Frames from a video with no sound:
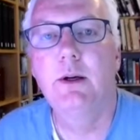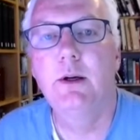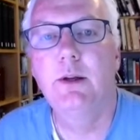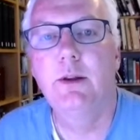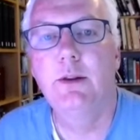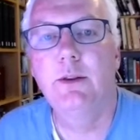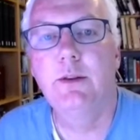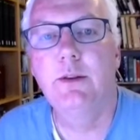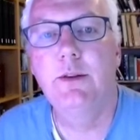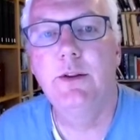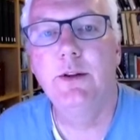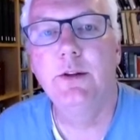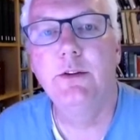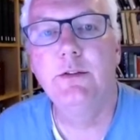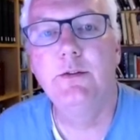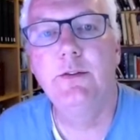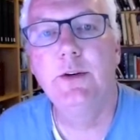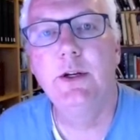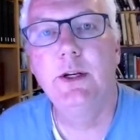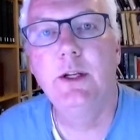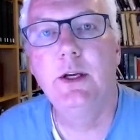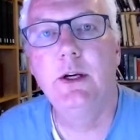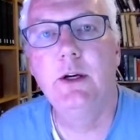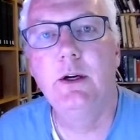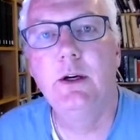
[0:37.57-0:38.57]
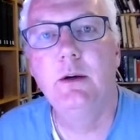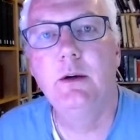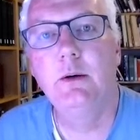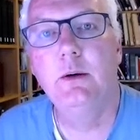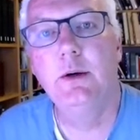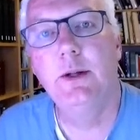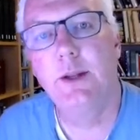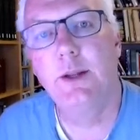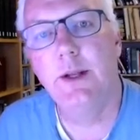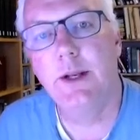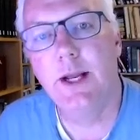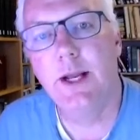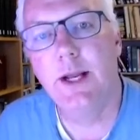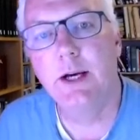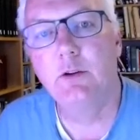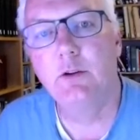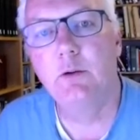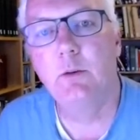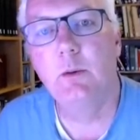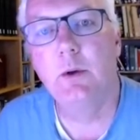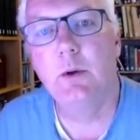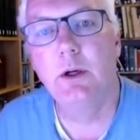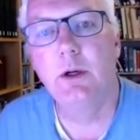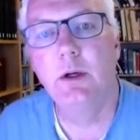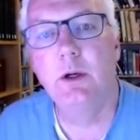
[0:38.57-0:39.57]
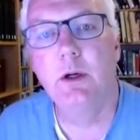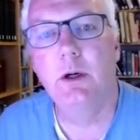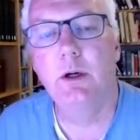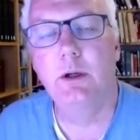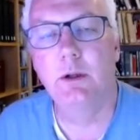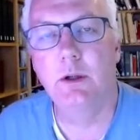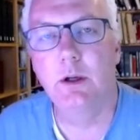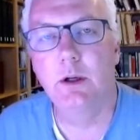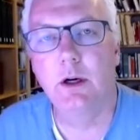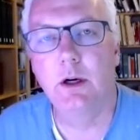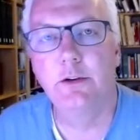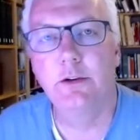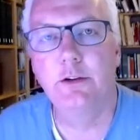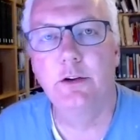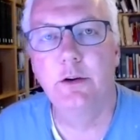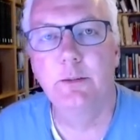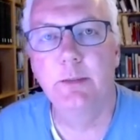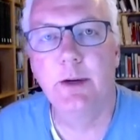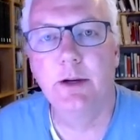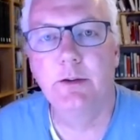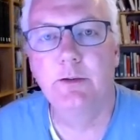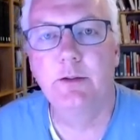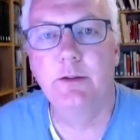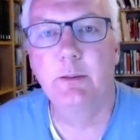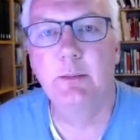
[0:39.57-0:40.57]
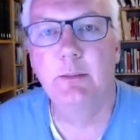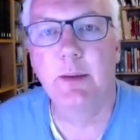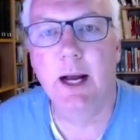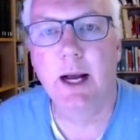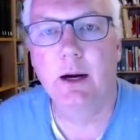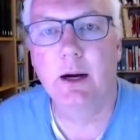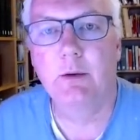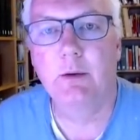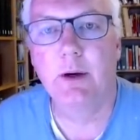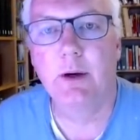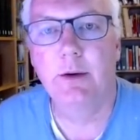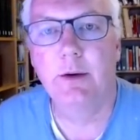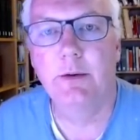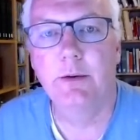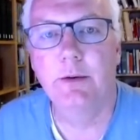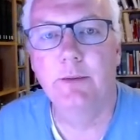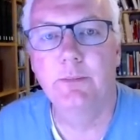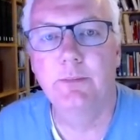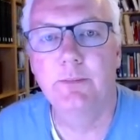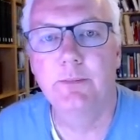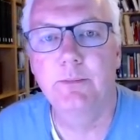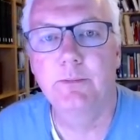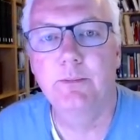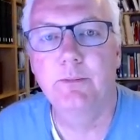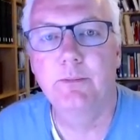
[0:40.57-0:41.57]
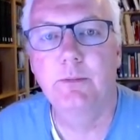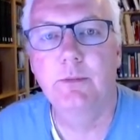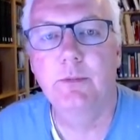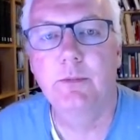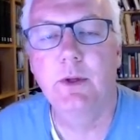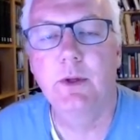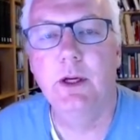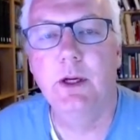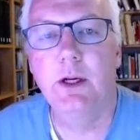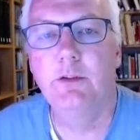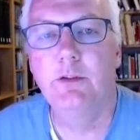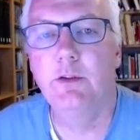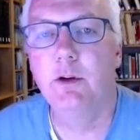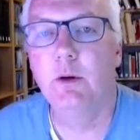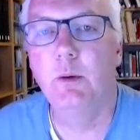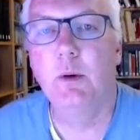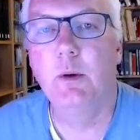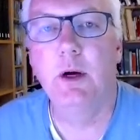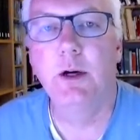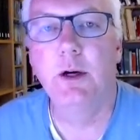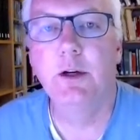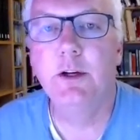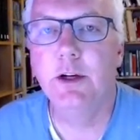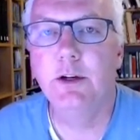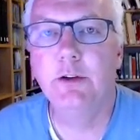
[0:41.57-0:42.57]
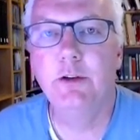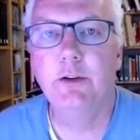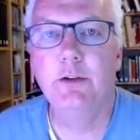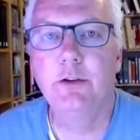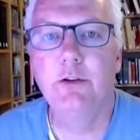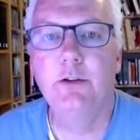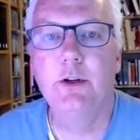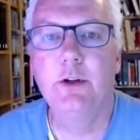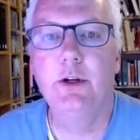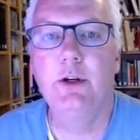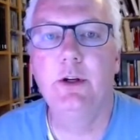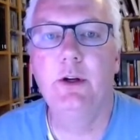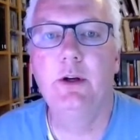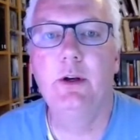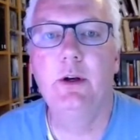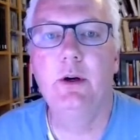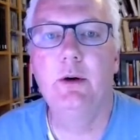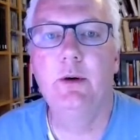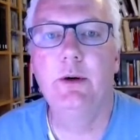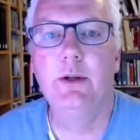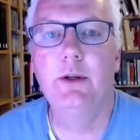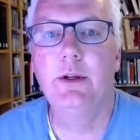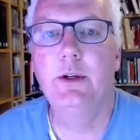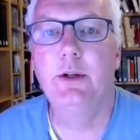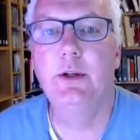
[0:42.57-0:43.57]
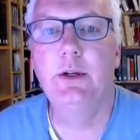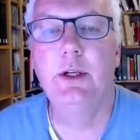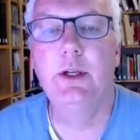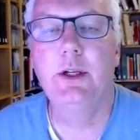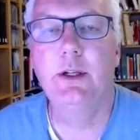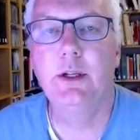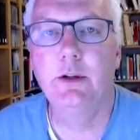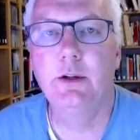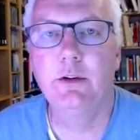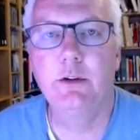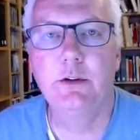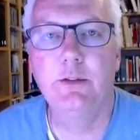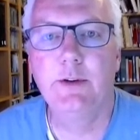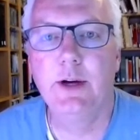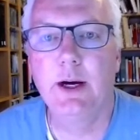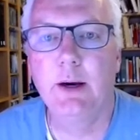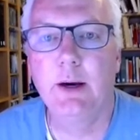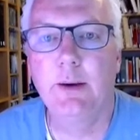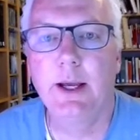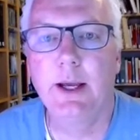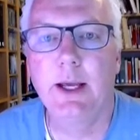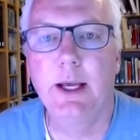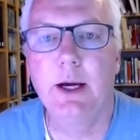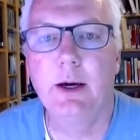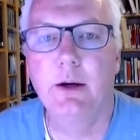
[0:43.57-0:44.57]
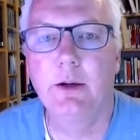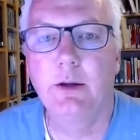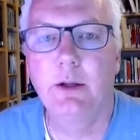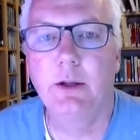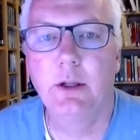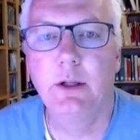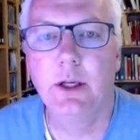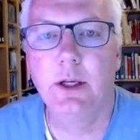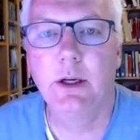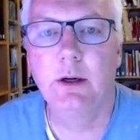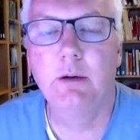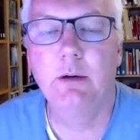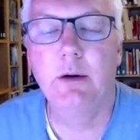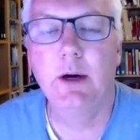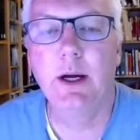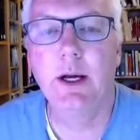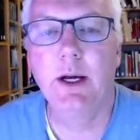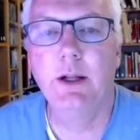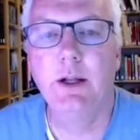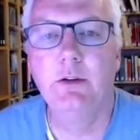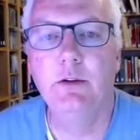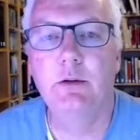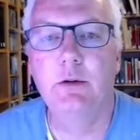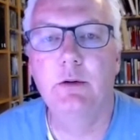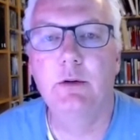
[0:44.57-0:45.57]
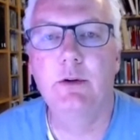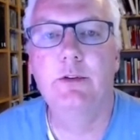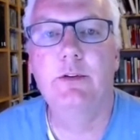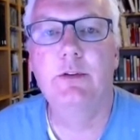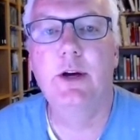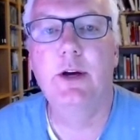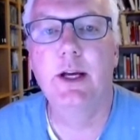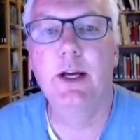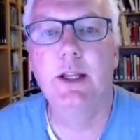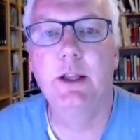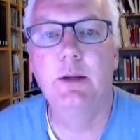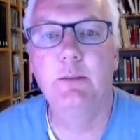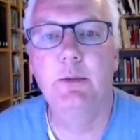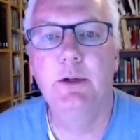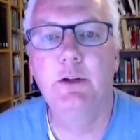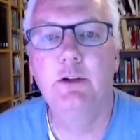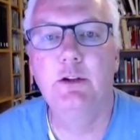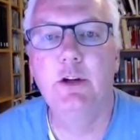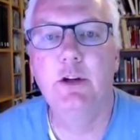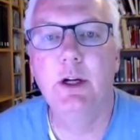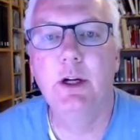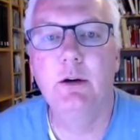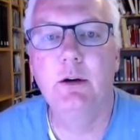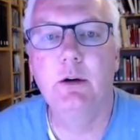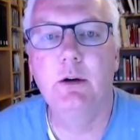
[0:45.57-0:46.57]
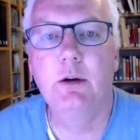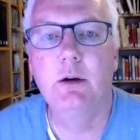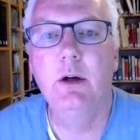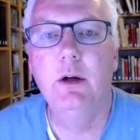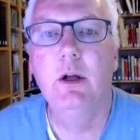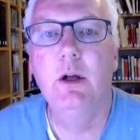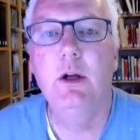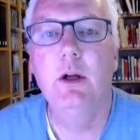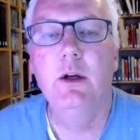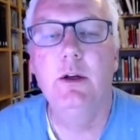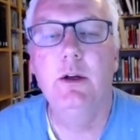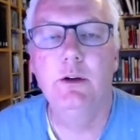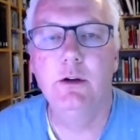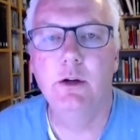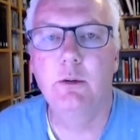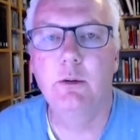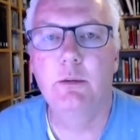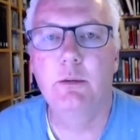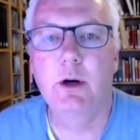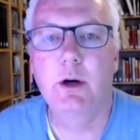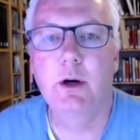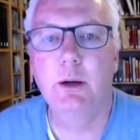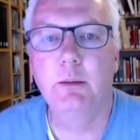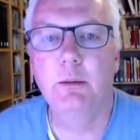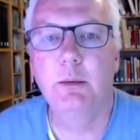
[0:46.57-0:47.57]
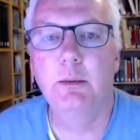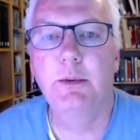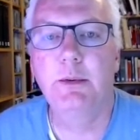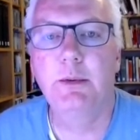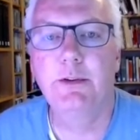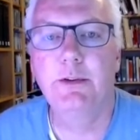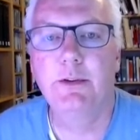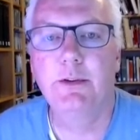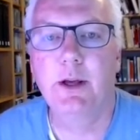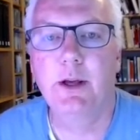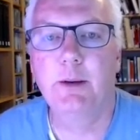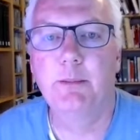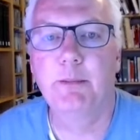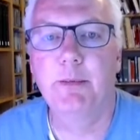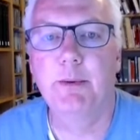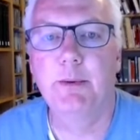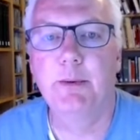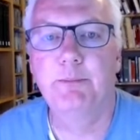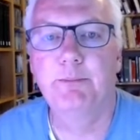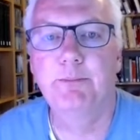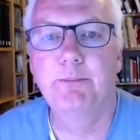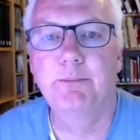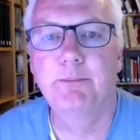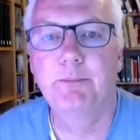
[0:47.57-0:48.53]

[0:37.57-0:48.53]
This video and the next one are largely meant for background. If you aren't interested in knowing the details of how I calculate grades or assign them in general, you can probably skip them.